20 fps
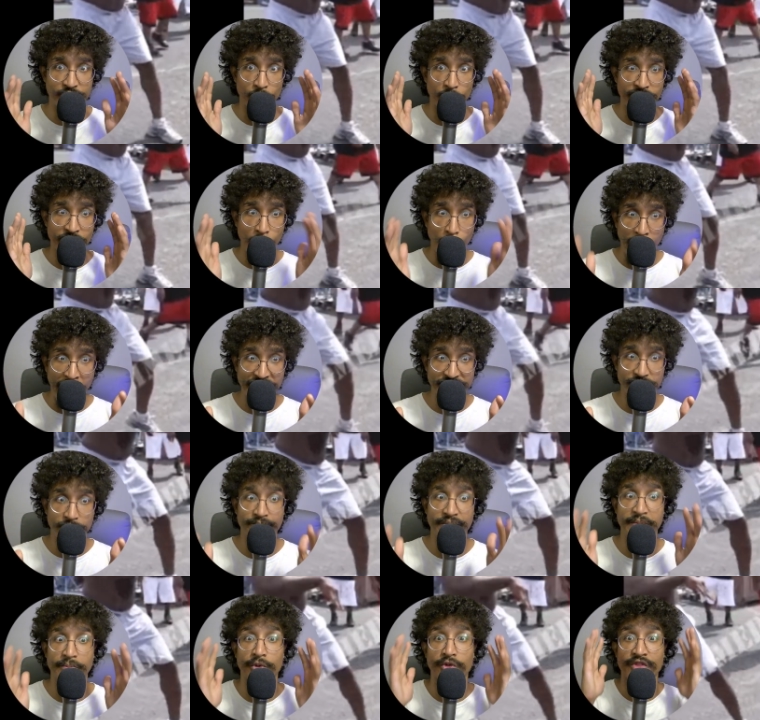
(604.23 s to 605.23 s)
where you're watching
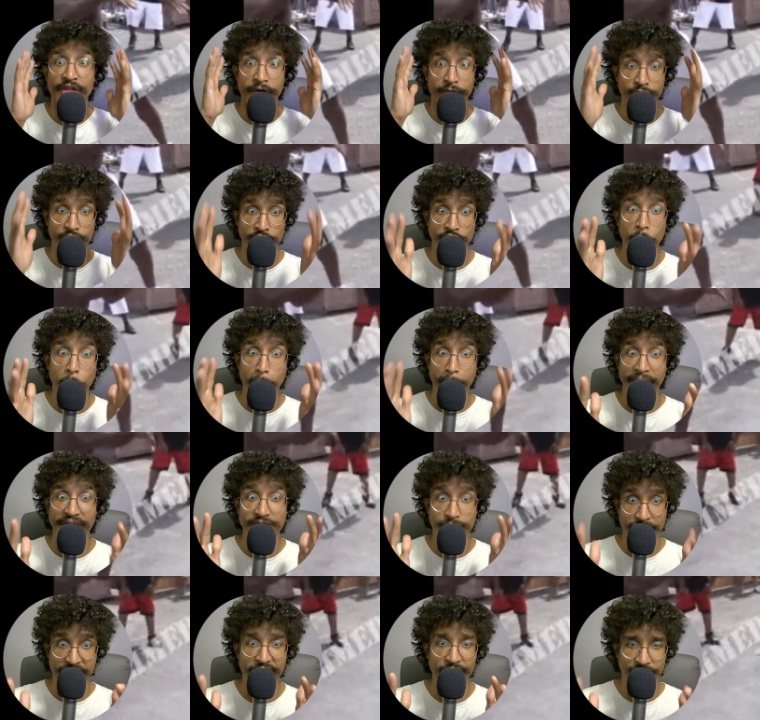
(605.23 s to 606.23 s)
people that are so
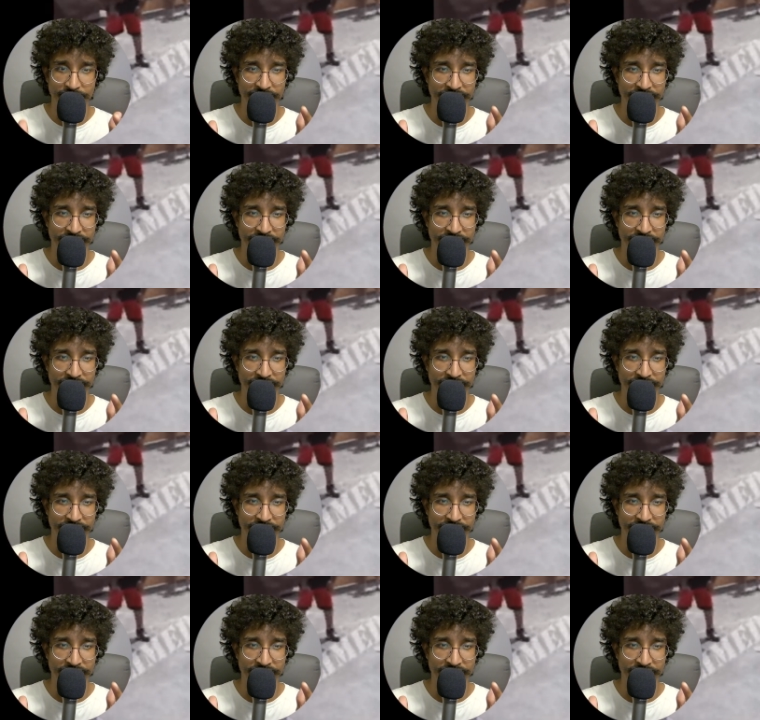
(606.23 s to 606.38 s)
much better